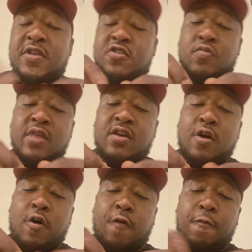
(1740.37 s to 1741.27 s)
break
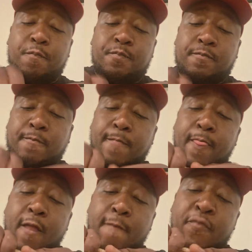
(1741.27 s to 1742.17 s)
off,
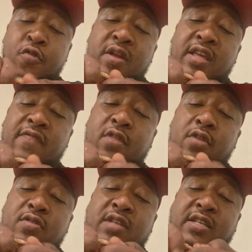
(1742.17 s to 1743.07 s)
you want to give a little
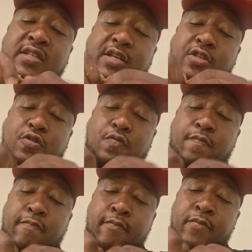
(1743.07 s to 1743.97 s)
sucky to.
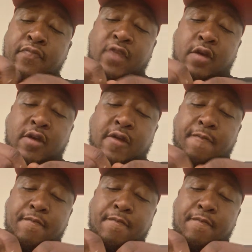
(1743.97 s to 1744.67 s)
All right.